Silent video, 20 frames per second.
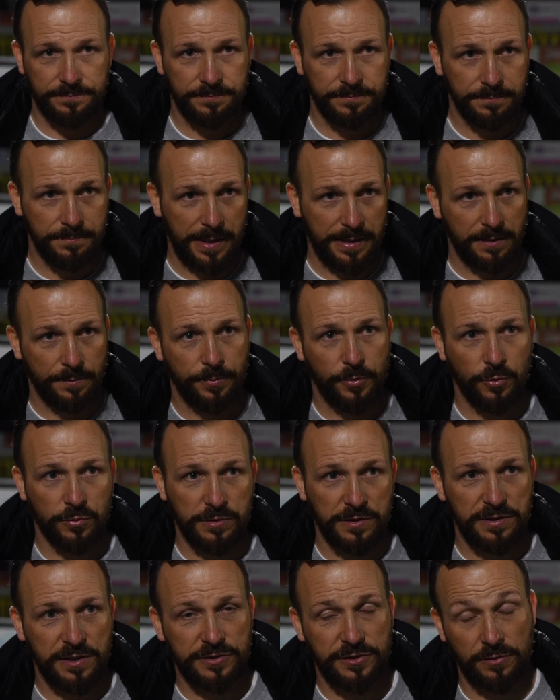made a poor
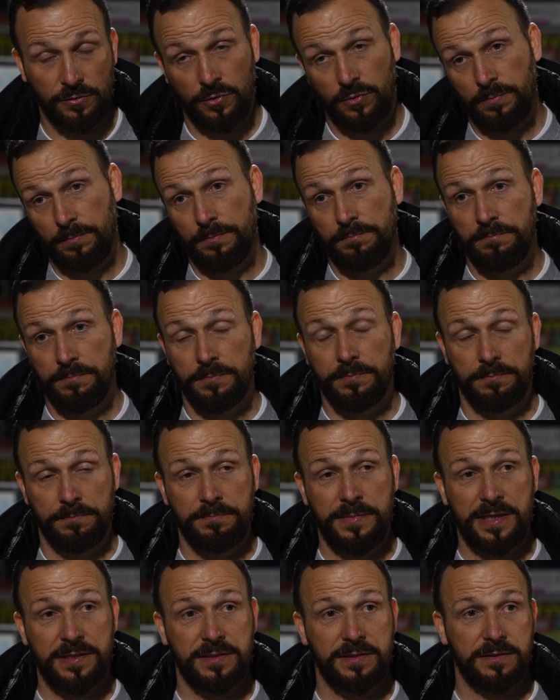decision or
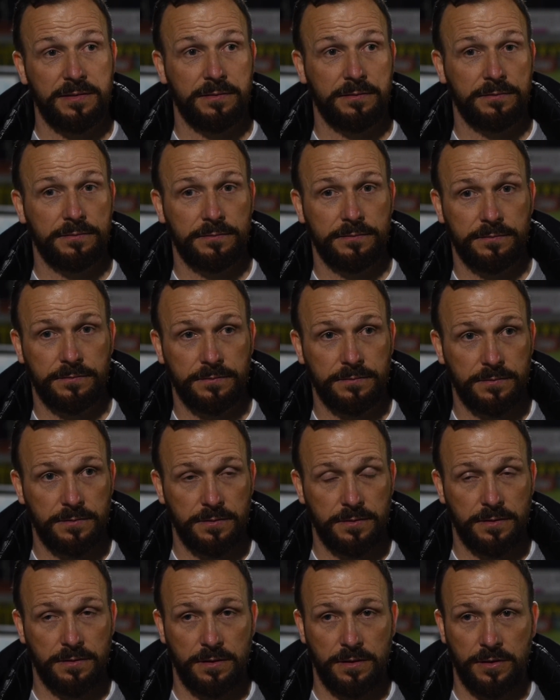missed
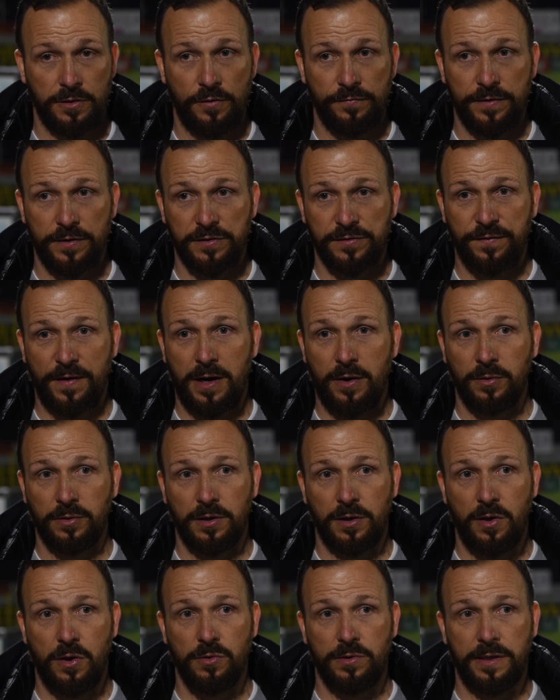an obvious foul on
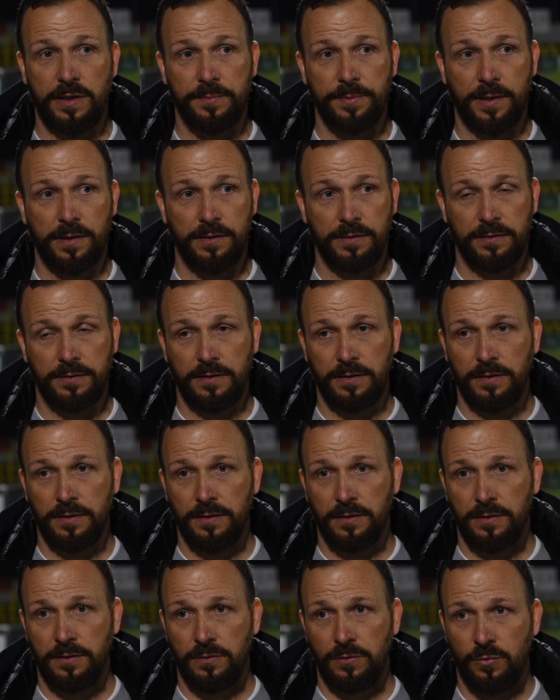the goalkeeper,
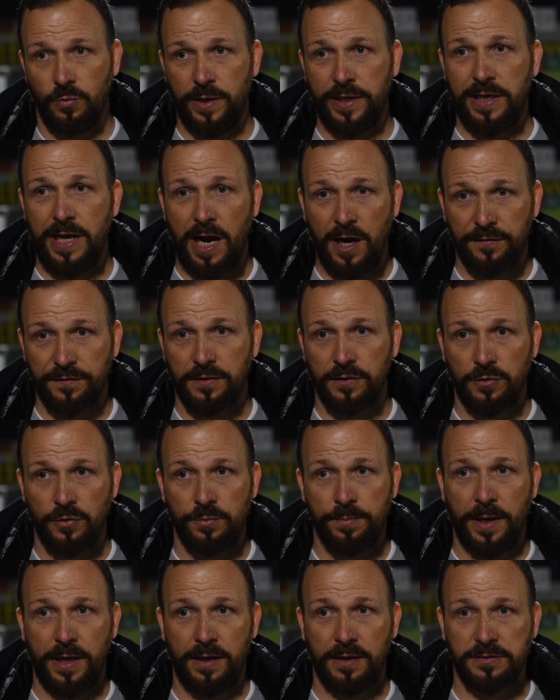we have to do
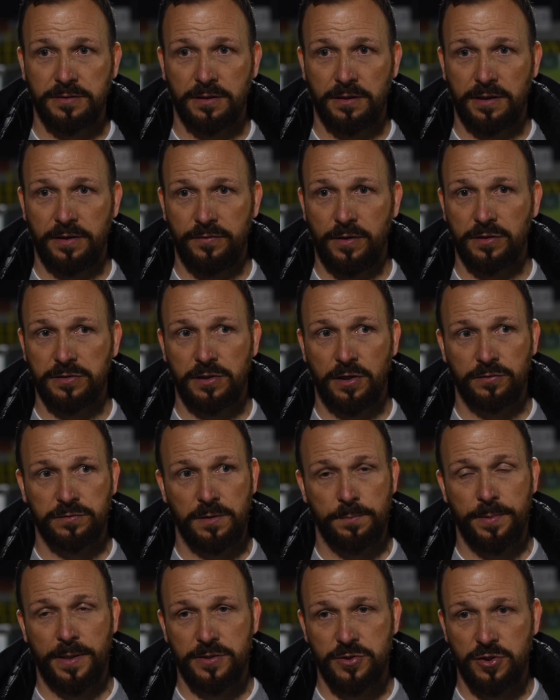better to give ourselves
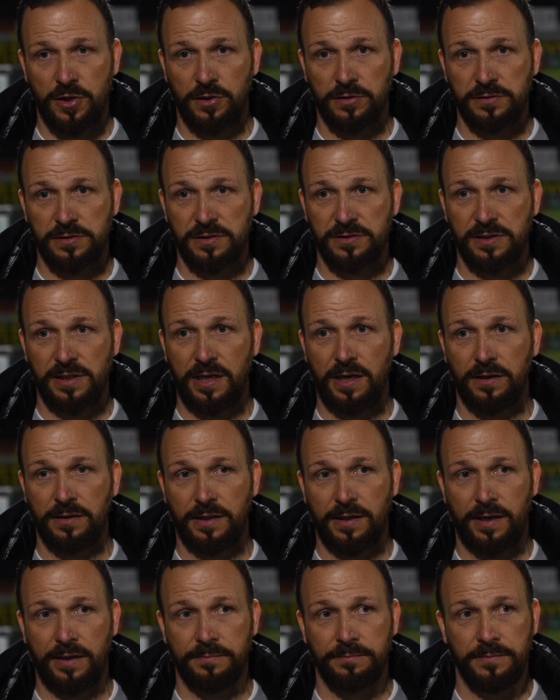the best chance to see out the
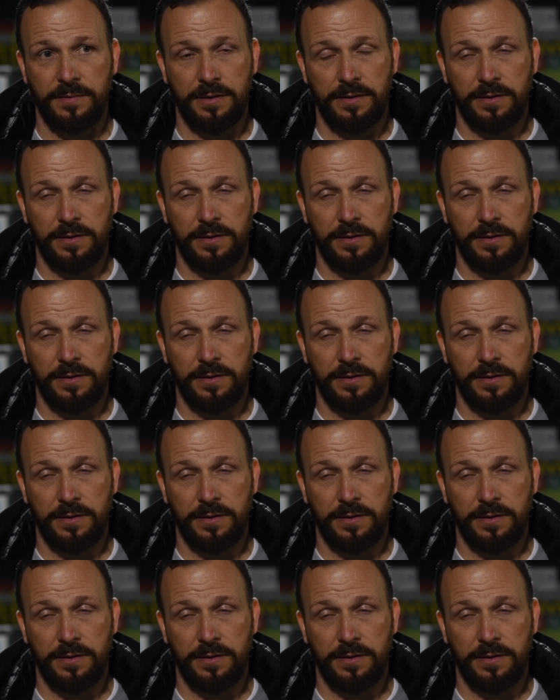game.